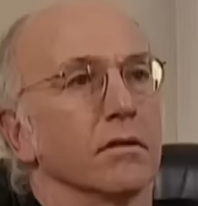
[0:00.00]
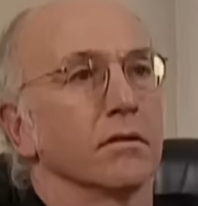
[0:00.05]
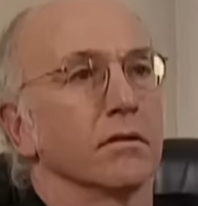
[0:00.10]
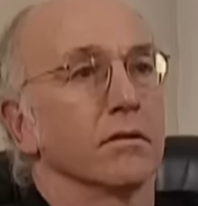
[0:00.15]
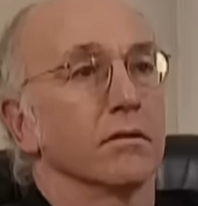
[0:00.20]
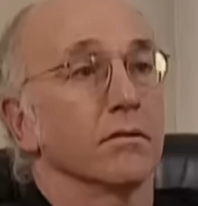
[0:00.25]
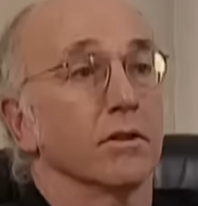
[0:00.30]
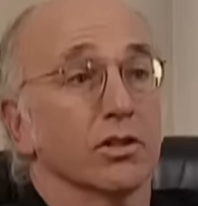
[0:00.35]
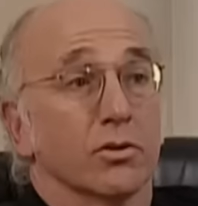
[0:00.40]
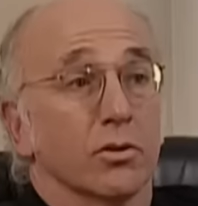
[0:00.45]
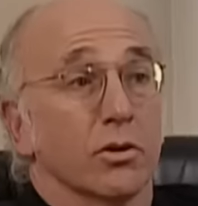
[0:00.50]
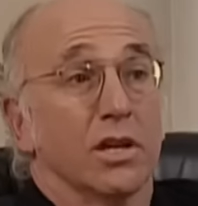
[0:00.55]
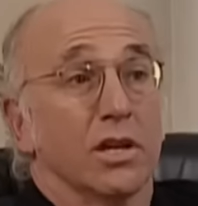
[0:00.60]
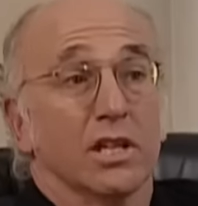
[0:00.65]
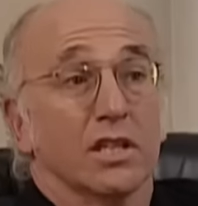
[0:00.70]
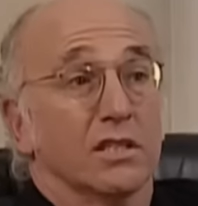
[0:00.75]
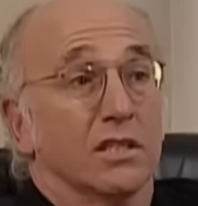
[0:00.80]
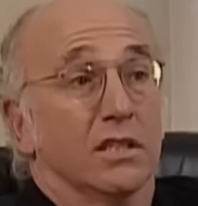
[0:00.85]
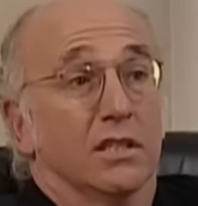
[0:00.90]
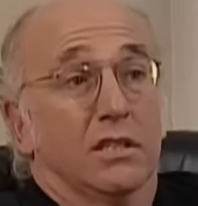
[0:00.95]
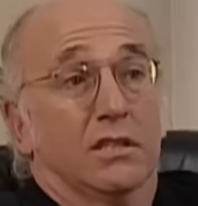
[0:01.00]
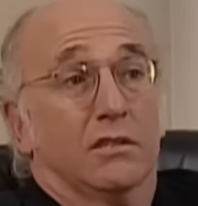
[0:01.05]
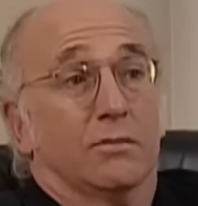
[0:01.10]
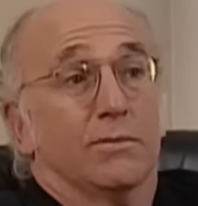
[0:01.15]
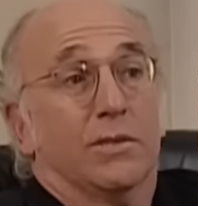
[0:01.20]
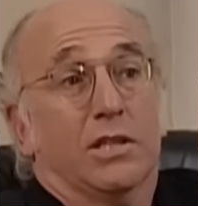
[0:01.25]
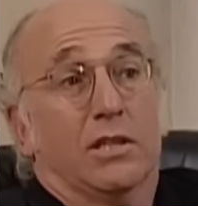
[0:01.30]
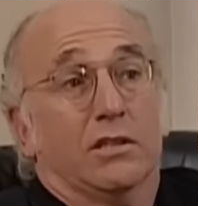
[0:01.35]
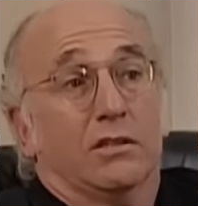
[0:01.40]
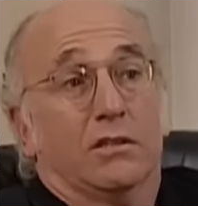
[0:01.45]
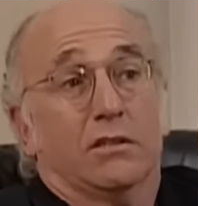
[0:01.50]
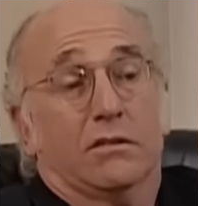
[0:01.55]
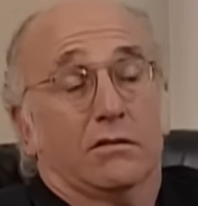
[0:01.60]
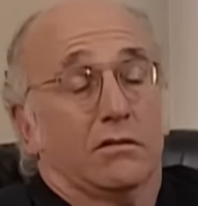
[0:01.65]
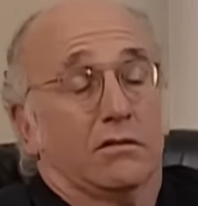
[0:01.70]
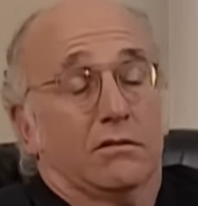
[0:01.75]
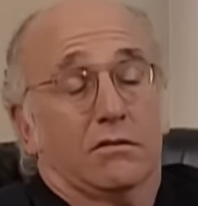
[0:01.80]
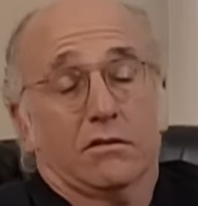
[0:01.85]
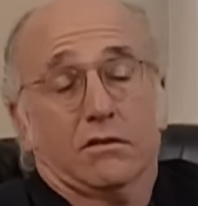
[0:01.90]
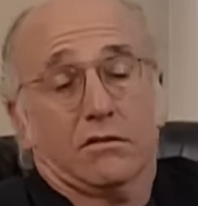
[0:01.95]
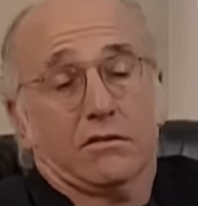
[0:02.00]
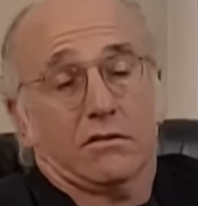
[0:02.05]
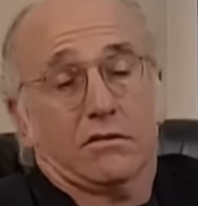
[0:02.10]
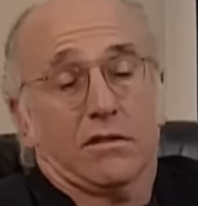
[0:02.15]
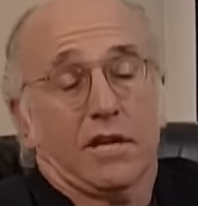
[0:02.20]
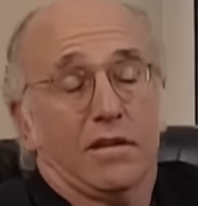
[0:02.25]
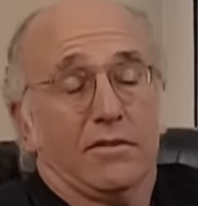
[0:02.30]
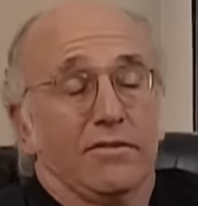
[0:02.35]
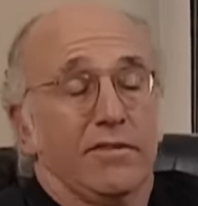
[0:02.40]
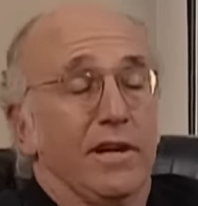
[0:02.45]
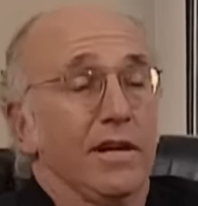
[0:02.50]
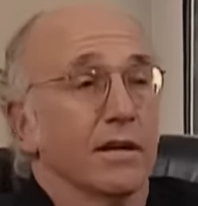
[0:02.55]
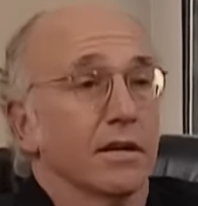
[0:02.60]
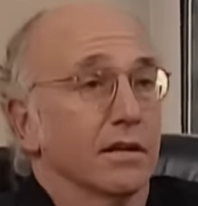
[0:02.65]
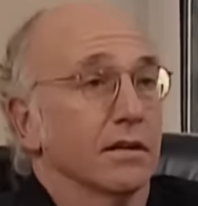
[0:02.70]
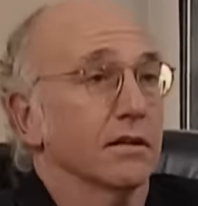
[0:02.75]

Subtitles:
What's wrong? It's because it's not fair.